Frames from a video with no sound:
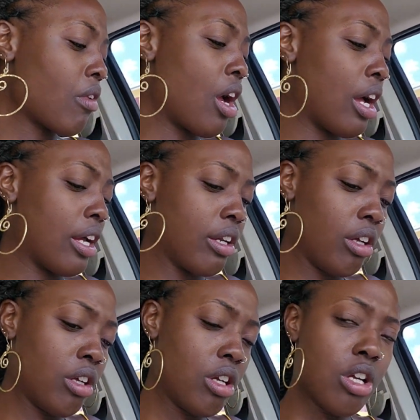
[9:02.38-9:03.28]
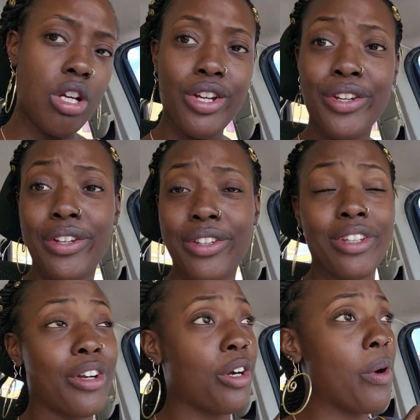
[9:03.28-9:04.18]
And
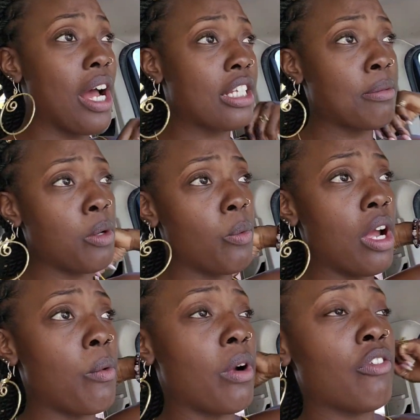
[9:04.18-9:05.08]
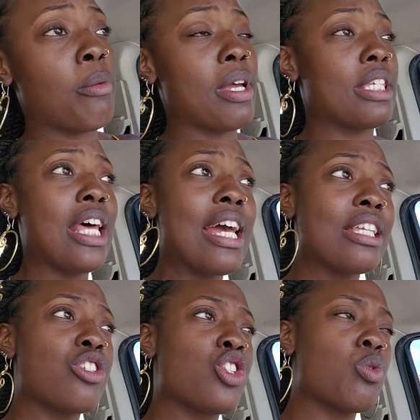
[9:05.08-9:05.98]
the girl will ask me what I want for my
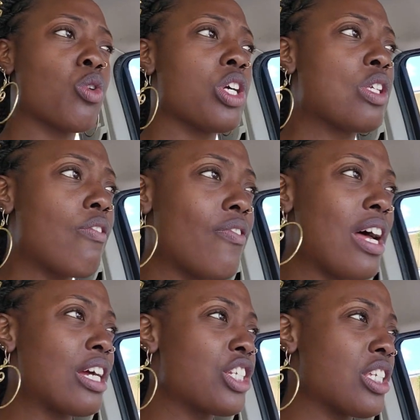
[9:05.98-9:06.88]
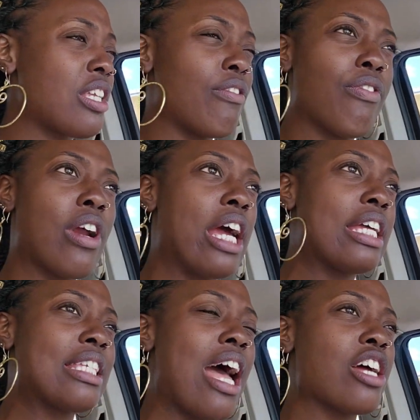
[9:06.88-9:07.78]
size. So she was going so fast. She said
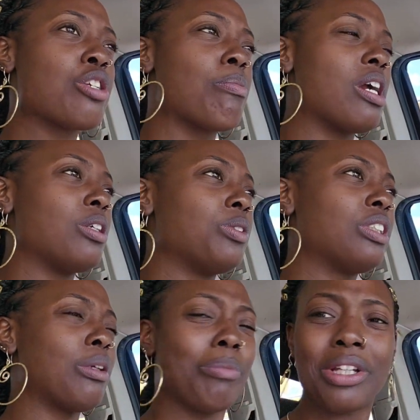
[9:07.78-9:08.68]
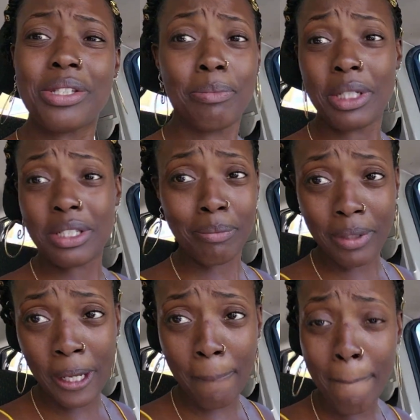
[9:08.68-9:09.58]
fries, hash browns, something, something,
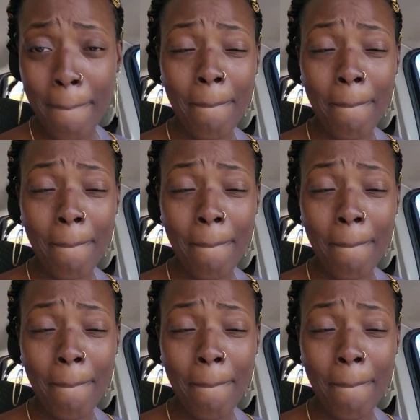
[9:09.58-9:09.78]
something.